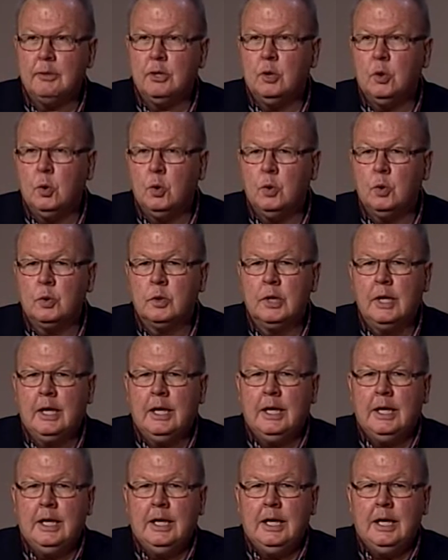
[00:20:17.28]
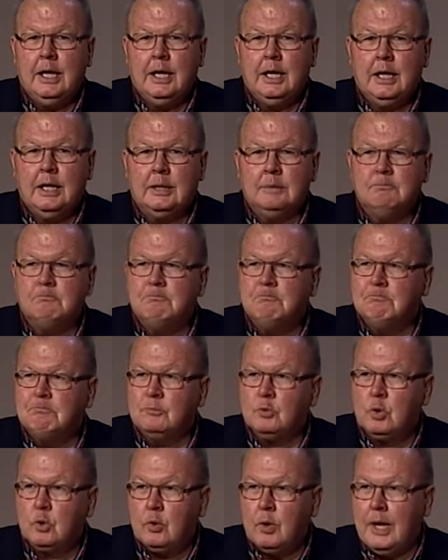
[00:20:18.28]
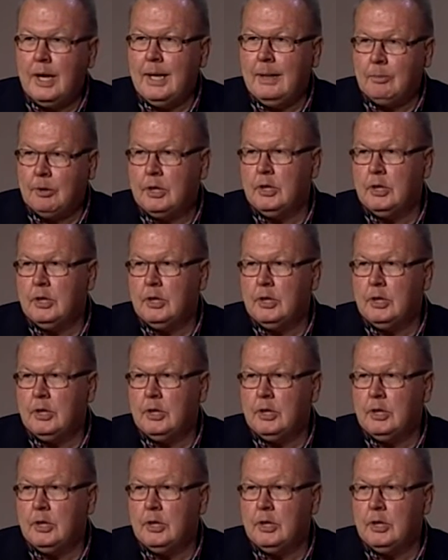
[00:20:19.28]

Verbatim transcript: older, uh, grab